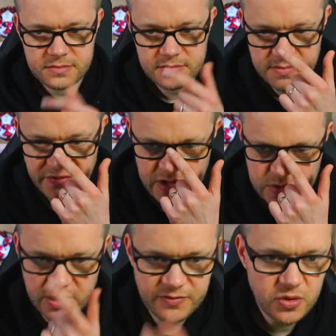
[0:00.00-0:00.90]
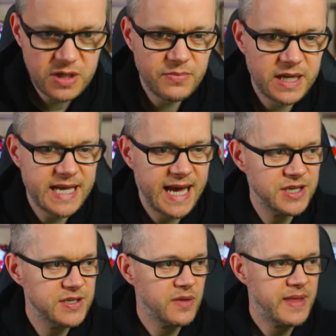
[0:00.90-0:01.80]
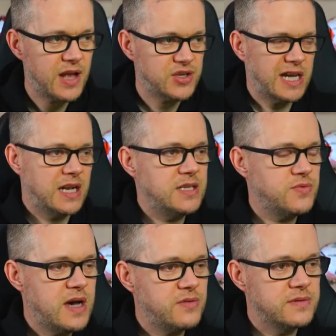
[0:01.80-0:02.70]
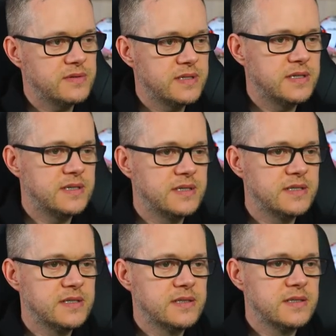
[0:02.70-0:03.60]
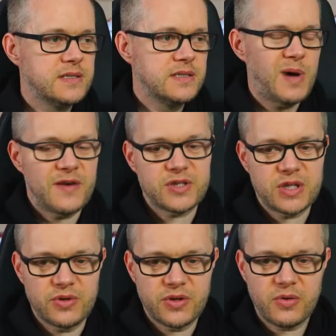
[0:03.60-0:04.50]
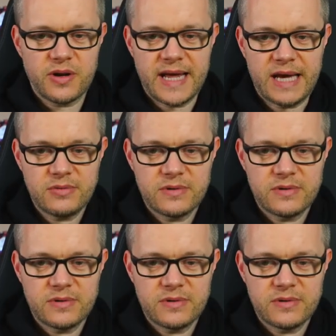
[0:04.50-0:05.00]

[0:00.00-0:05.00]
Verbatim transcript: First one I've done in bloody ages on that channel as well. Might have to do another one now.